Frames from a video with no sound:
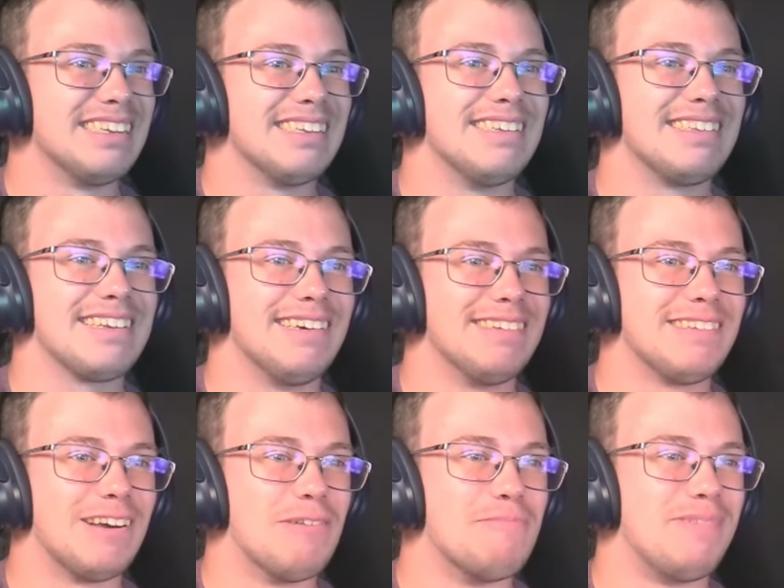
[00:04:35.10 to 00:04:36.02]
This skill's
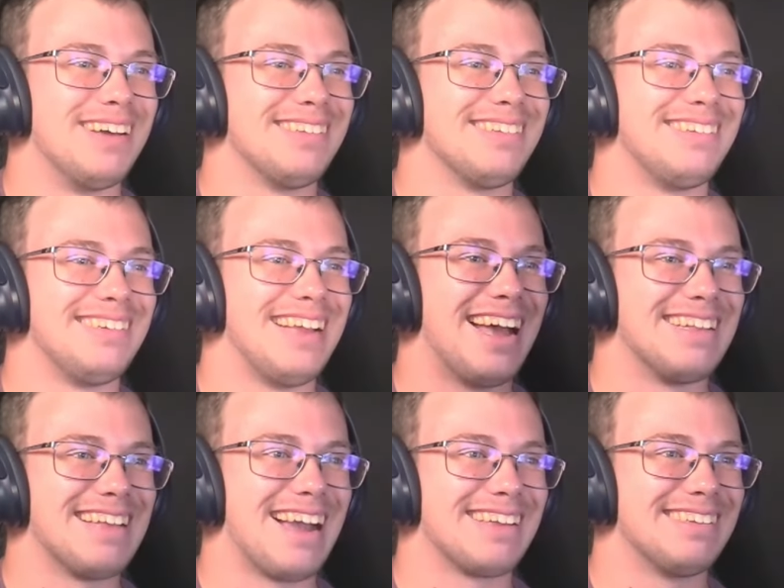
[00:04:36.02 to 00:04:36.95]
so busted she
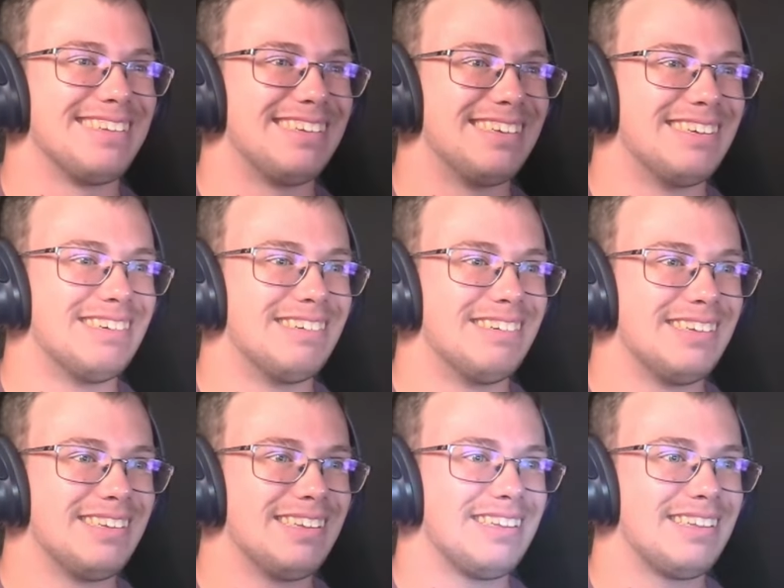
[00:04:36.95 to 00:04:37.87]
has access to.
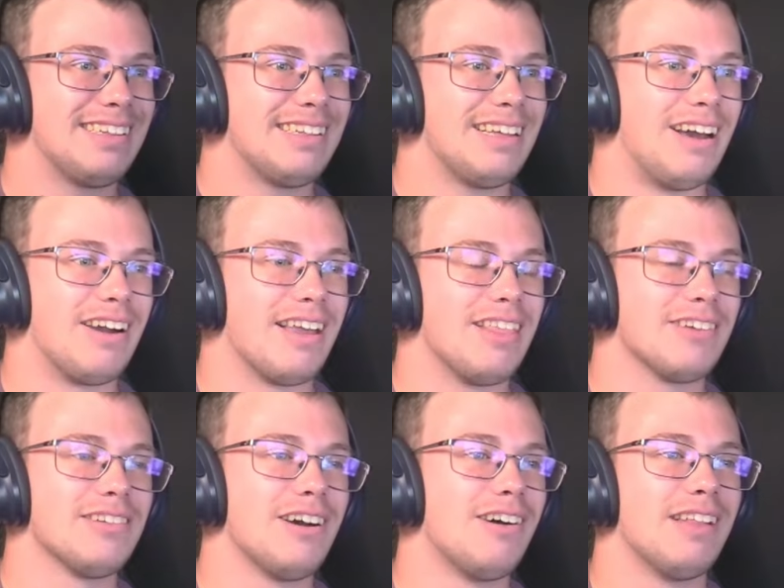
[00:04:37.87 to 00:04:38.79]
Okay,
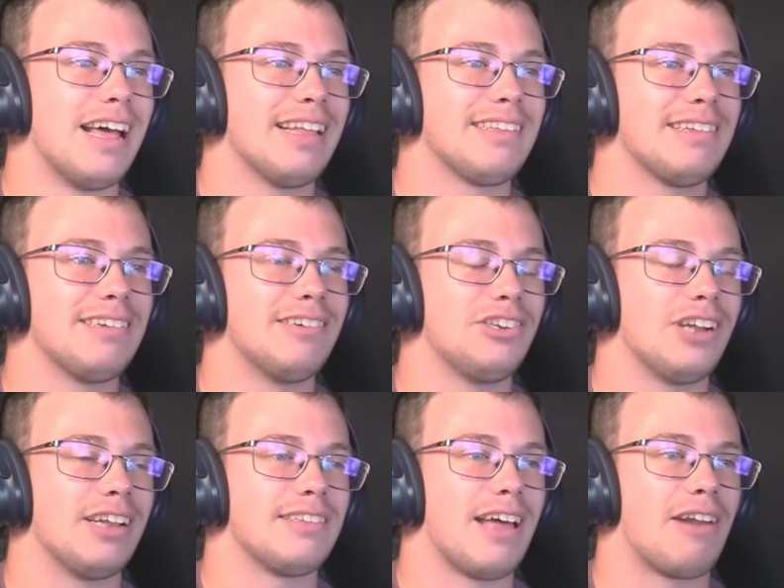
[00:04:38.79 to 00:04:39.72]
there's no
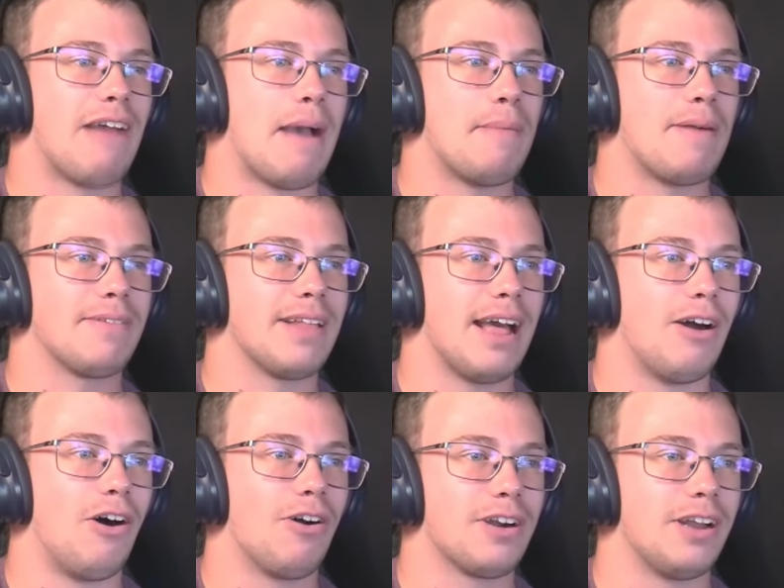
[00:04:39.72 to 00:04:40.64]
shot. It's not a wrap after
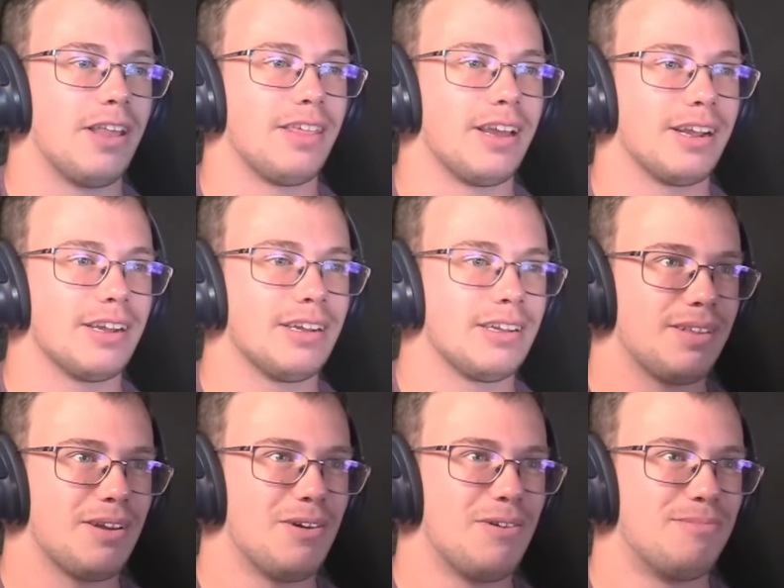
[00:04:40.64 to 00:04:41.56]
that. All or nothing.
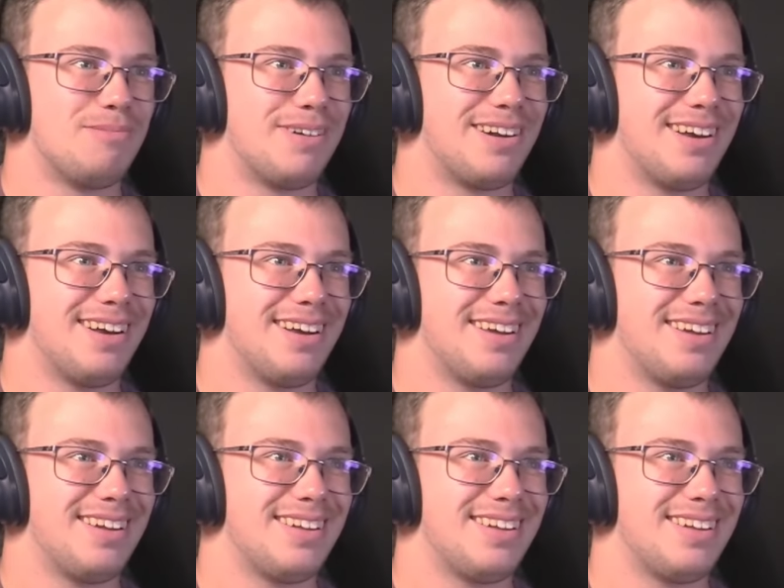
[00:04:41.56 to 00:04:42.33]
Oh, bro.